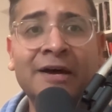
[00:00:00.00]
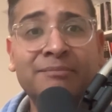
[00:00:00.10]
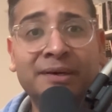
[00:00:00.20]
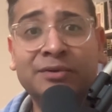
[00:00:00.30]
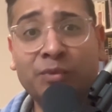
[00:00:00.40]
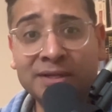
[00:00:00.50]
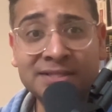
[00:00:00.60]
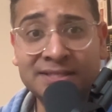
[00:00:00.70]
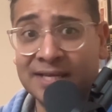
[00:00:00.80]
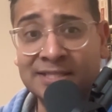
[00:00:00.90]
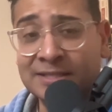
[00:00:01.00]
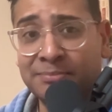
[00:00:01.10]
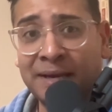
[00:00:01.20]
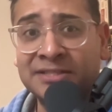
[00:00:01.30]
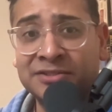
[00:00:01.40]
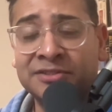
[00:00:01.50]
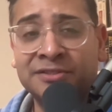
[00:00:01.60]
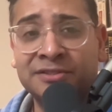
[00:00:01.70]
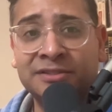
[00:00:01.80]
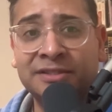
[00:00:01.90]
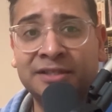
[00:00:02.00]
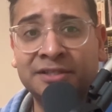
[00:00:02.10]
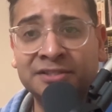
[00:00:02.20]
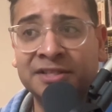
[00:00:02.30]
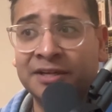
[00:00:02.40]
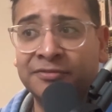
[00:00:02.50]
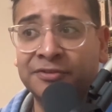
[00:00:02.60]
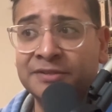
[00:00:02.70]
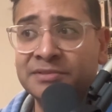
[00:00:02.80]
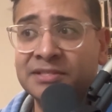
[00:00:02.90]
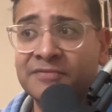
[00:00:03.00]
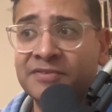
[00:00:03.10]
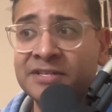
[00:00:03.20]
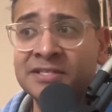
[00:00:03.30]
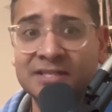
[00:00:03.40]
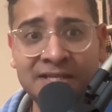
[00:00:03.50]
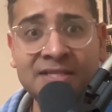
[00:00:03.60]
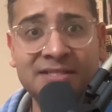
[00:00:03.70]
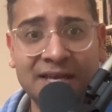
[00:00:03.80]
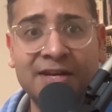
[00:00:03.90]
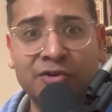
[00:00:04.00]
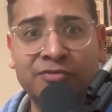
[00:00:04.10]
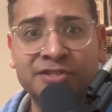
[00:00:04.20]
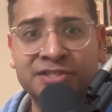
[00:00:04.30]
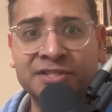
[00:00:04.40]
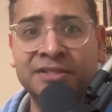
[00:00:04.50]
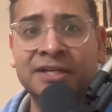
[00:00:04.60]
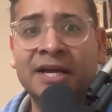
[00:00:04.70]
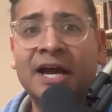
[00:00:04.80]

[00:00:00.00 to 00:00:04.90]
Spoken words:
But in one sense, the pastor herself or himself is an overseer.